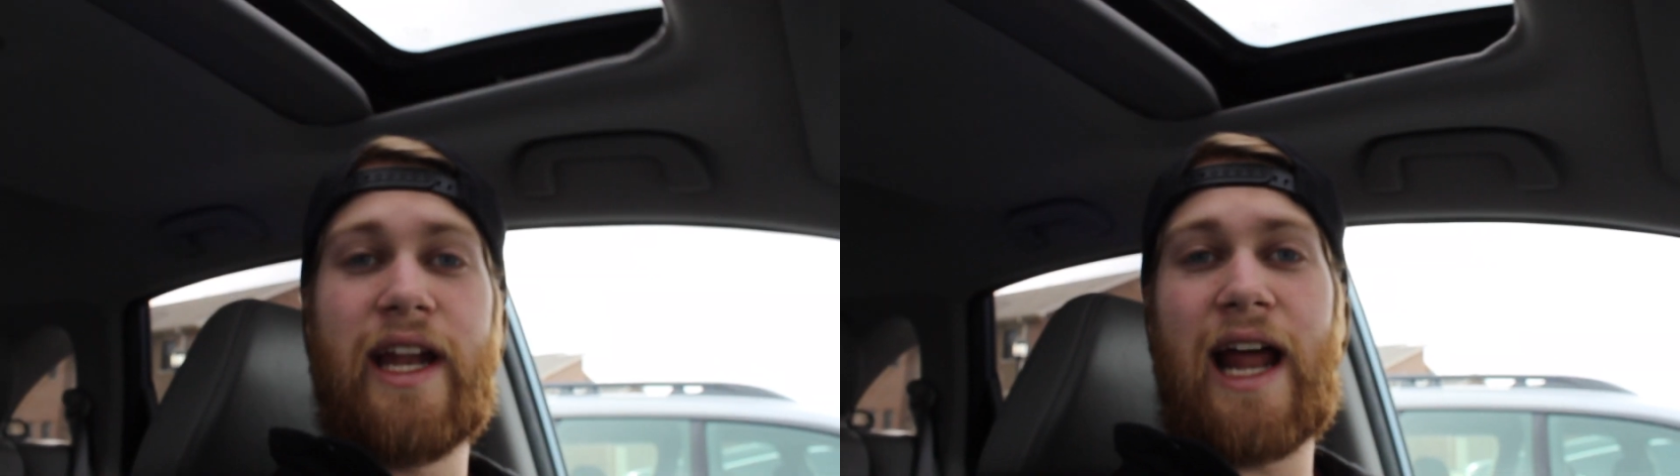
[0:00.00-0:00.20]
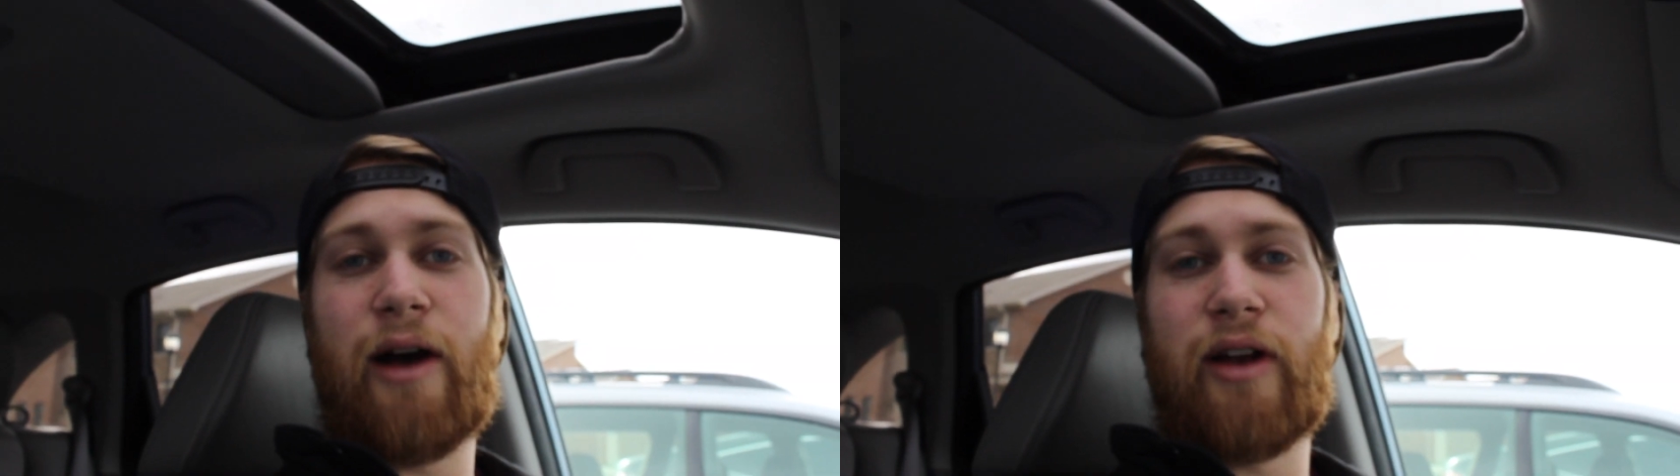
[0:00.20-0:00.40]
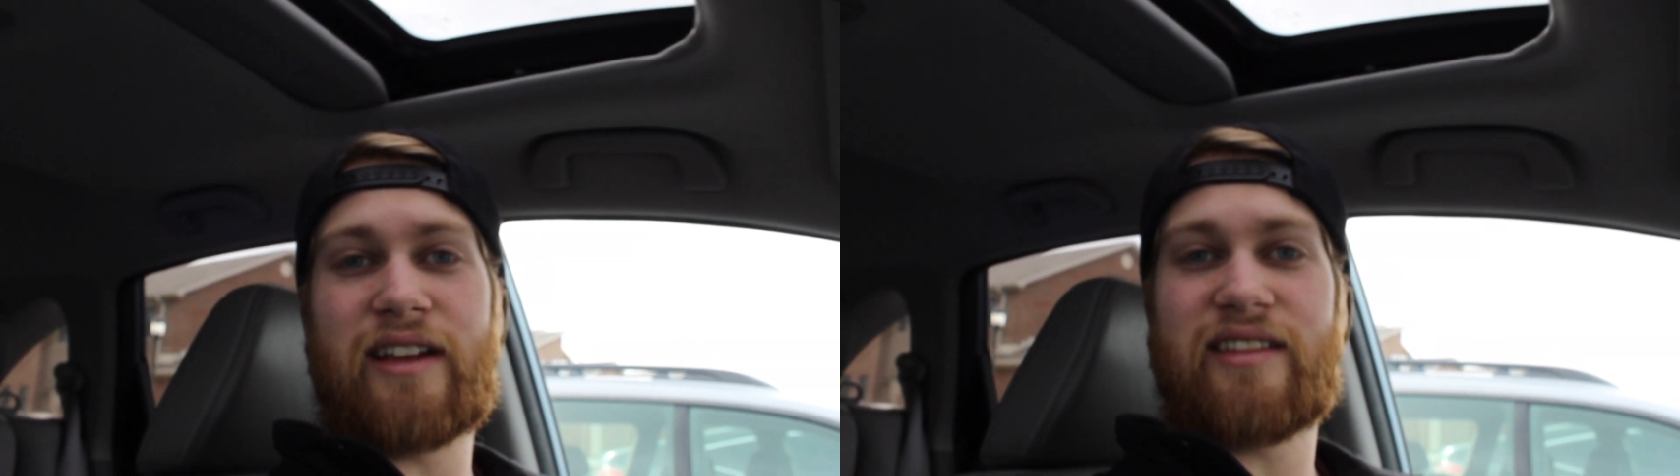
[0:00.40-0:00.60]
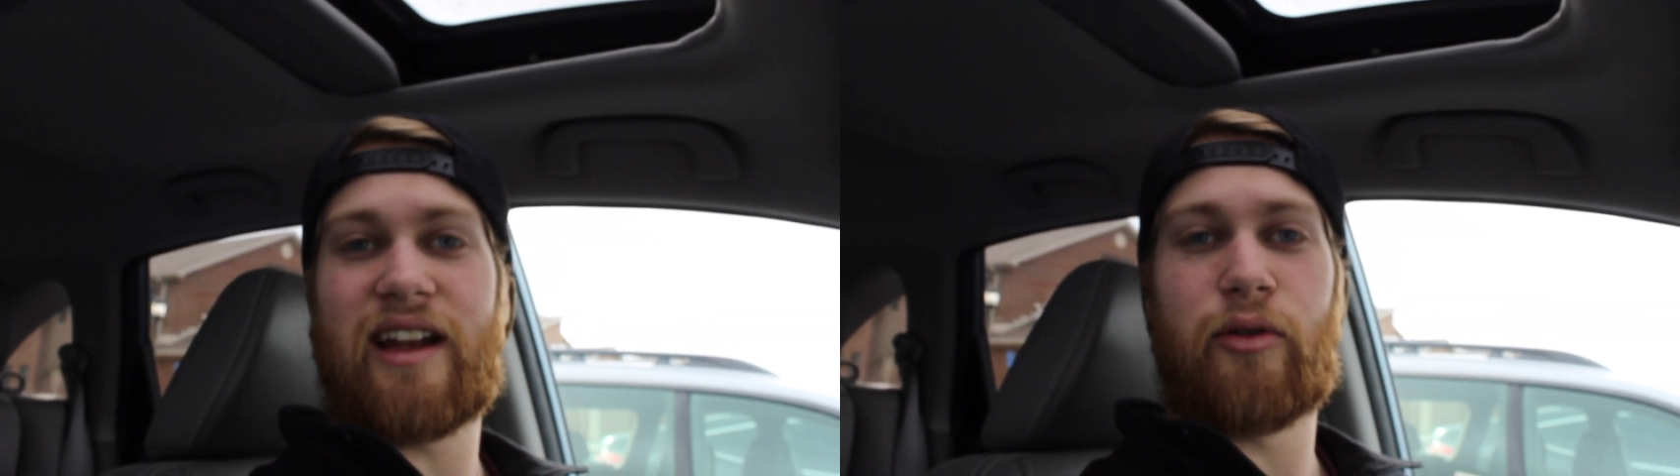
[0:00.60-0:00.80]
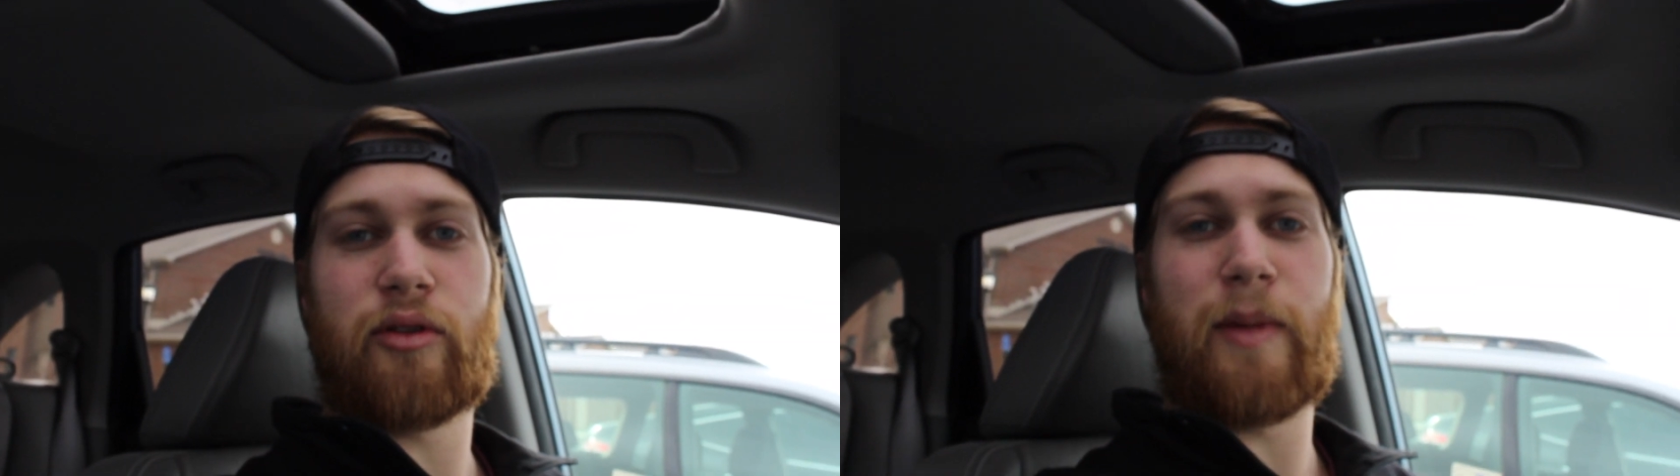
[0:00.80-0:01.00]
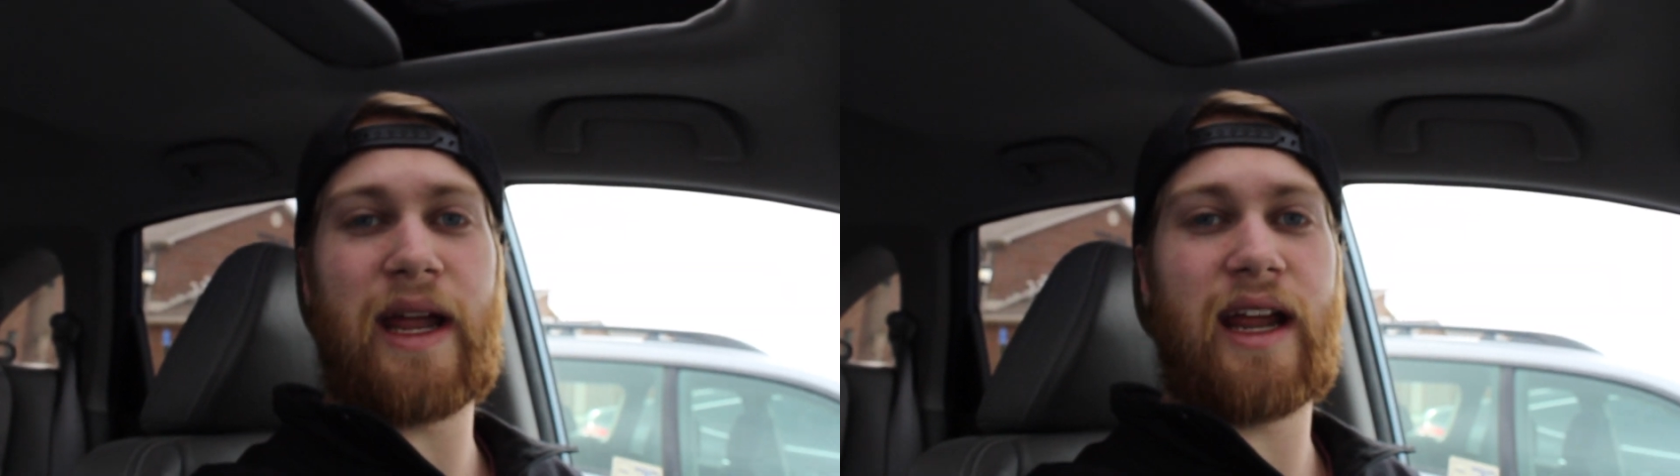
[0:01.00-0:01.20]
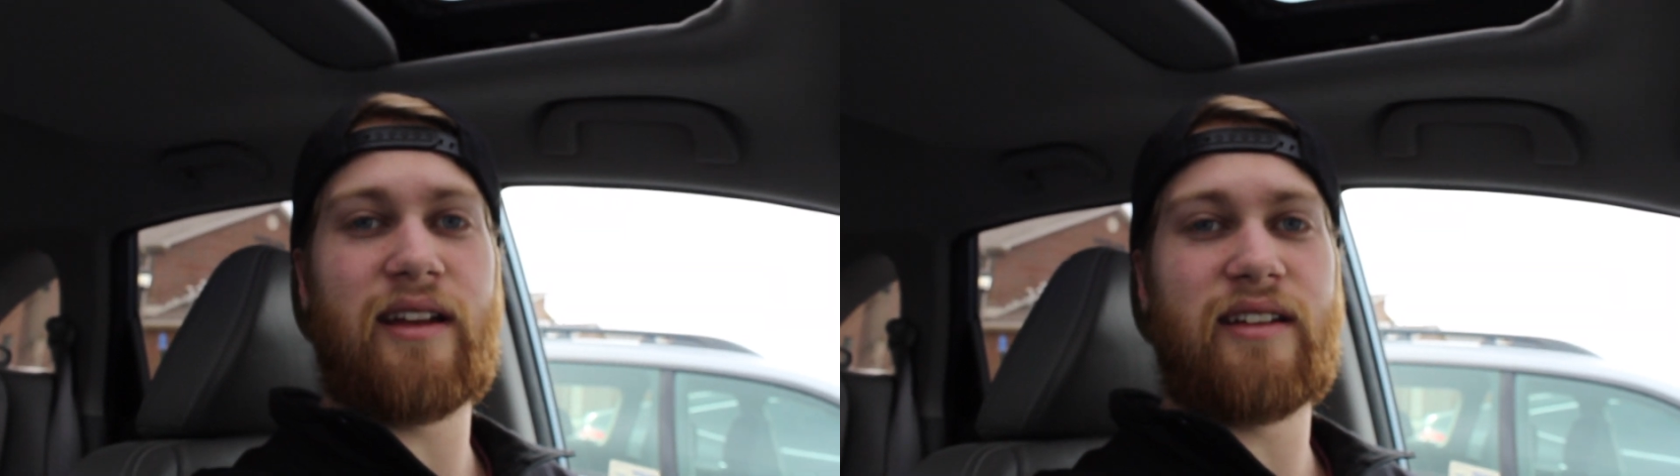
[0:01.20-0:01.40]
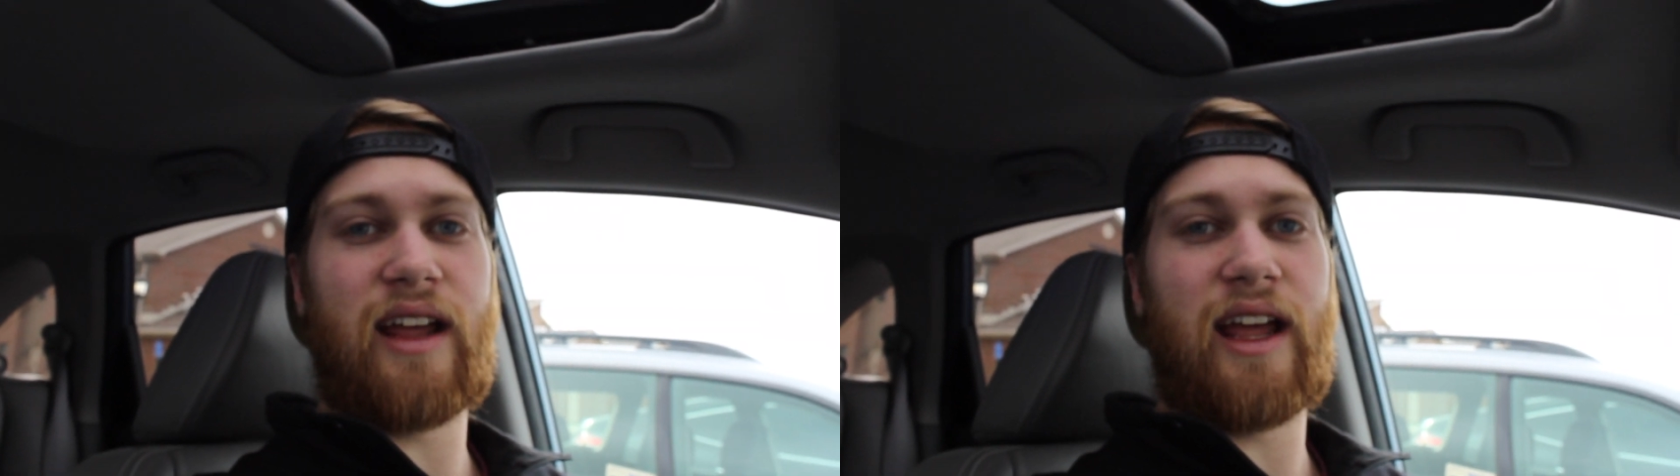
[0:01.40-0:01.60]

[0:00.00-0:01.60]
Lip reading: it out extended with my hand,